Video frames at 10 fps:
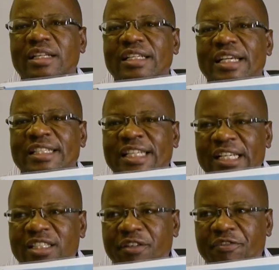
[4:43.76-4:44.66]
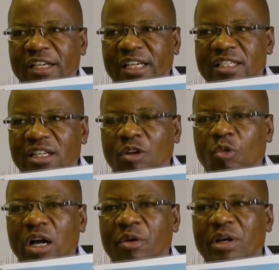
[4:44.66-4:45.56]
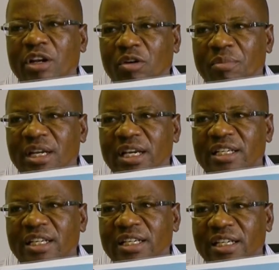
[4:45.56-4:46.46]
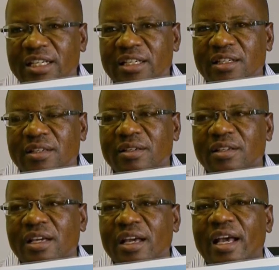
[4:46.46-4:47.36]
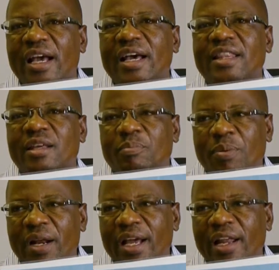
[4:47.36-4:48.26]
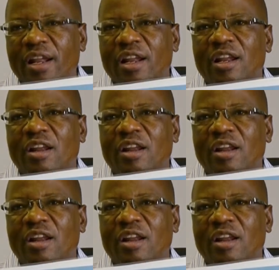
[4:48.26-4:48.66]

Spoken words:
the justification why we nominated it, and the plan